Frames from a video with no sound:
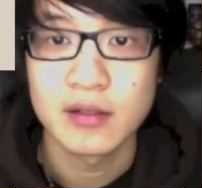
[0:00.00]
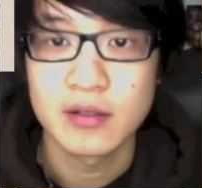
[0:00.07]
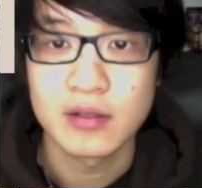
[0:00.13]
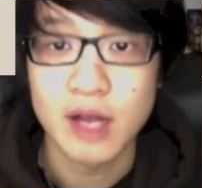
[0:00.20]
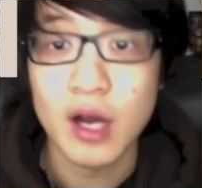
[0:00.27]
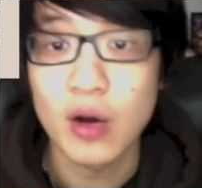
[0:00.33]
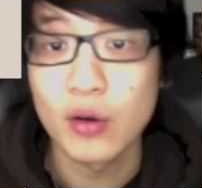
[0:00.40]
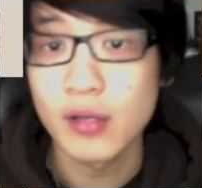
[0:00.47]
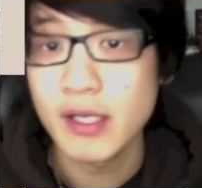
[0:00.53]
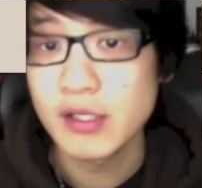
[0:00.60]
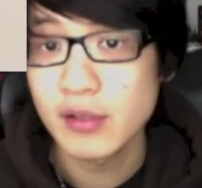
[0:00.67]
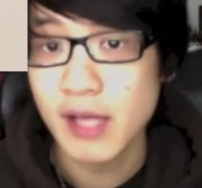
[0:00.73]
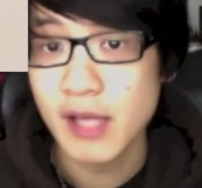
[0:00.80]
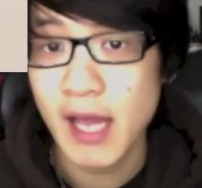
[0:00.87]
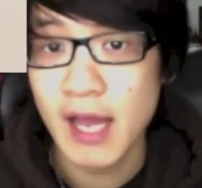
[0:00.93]
Not only
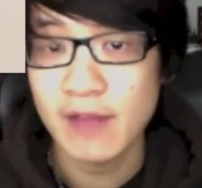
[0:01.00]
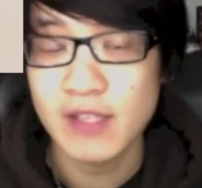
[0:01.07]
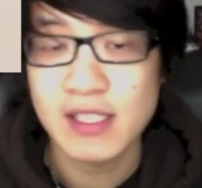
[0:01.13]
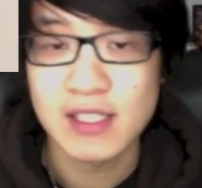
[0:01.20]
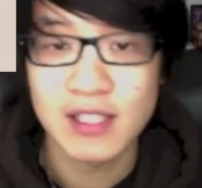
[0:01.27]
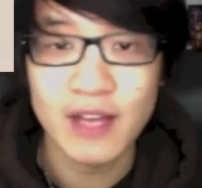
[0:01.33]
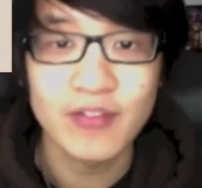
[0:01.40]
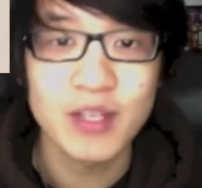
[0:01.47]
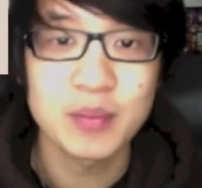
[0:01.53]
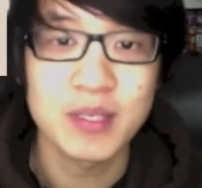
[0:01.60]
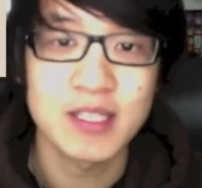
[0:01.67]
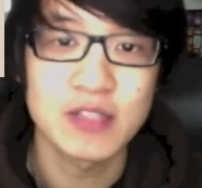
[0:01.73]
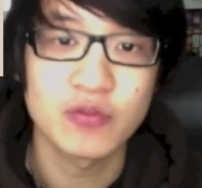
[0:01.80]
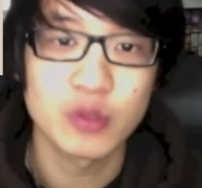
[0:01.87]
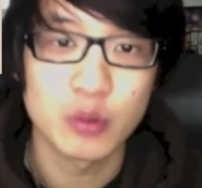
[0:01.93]
do they have these lovely
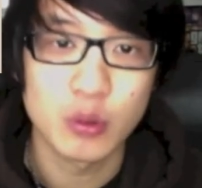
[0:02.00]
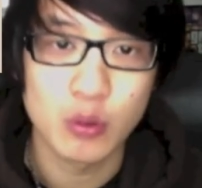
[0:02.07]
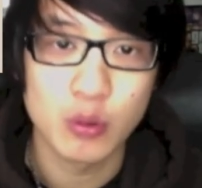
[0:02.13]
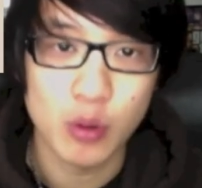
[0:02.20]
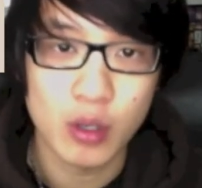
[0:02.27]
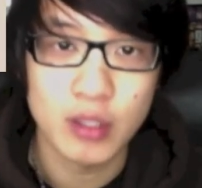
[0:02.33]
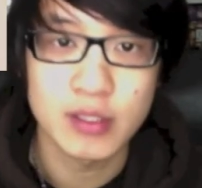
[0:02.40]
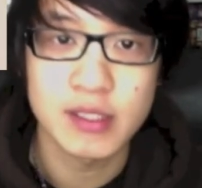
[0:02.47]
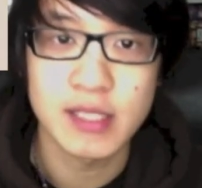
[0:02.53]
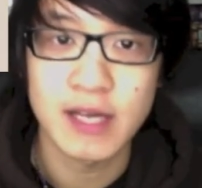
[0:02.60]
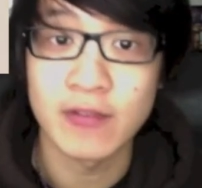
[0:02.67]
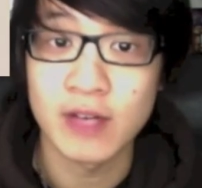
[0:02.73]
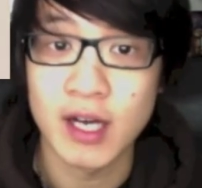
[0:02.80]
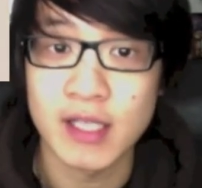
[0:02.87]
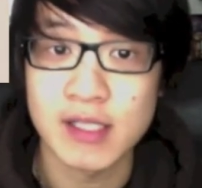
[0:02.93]
pins for rewards,
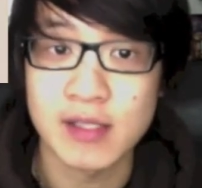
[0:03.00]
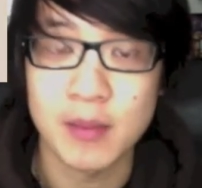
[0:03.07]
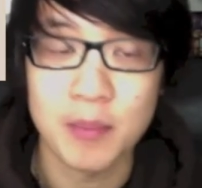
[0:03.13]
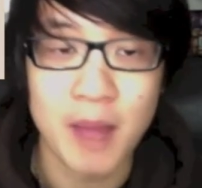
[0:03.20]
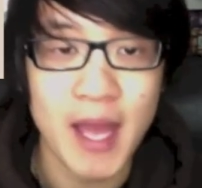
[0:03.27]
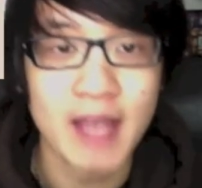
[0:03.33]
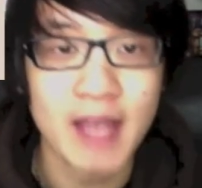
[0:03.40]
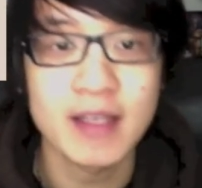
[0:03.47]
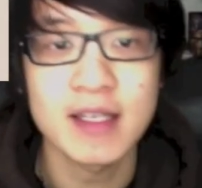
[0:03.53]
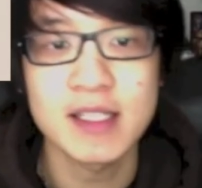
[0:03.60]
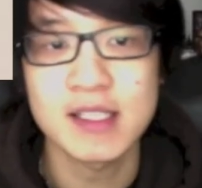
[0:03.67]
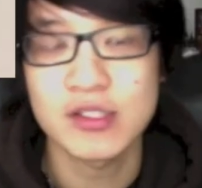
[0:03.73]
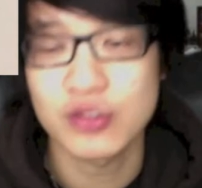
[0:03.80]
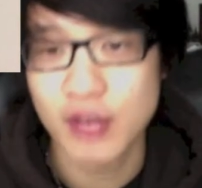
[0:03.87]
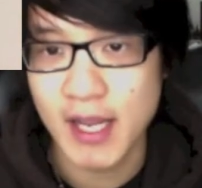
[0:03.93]
they've got some
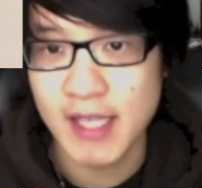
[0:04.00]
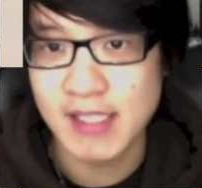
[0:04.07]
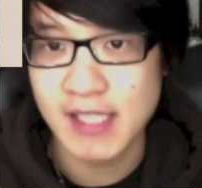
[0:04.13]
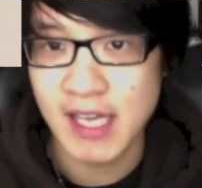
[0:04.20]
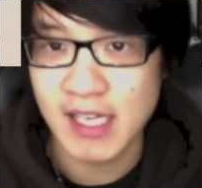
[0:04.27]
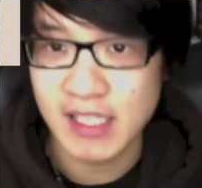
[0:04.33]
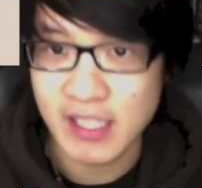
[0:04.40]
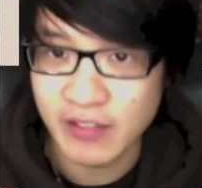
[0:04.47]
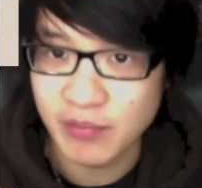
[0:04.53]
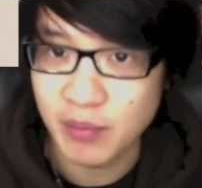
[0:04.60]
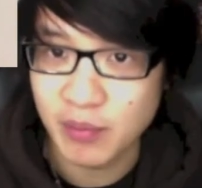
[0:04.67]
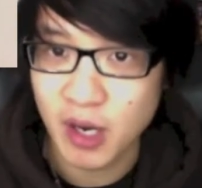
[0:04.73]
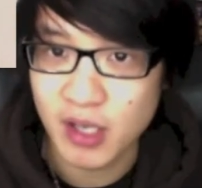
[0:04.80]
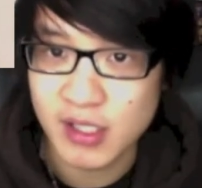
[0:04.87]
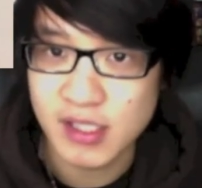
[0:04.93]
magnets, cranes, and gift
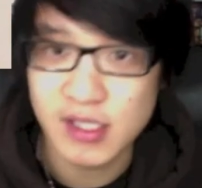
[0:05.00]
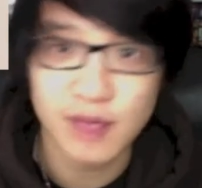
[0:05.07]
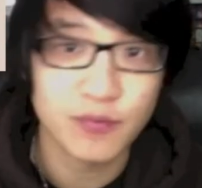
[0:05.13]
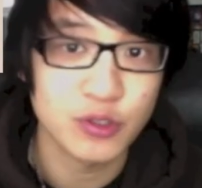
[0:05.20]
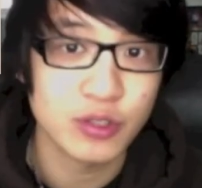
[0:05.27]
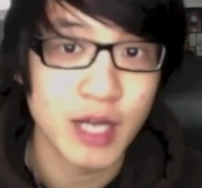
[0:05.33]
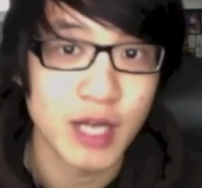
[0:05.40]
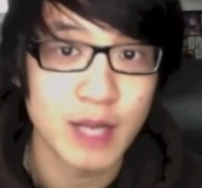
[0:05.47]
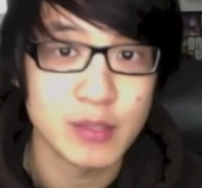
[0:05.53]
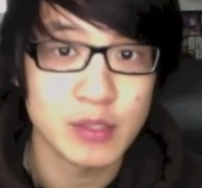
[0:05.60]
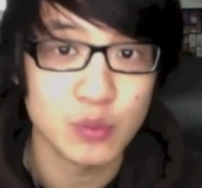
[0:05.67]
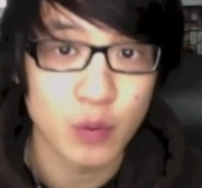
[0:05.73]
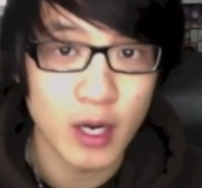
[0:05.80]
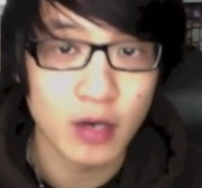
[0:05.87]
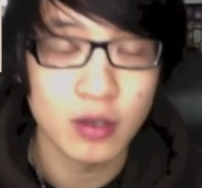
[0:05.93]
boxes up for grabs
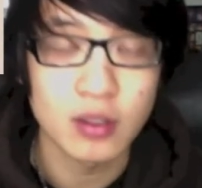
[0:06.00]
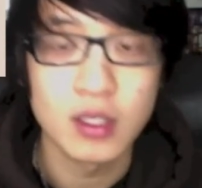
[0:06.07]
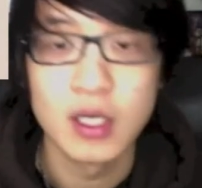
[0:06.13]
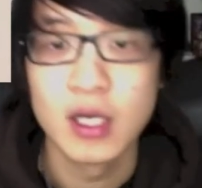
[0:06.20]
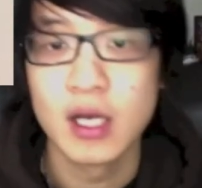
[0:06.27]
as well.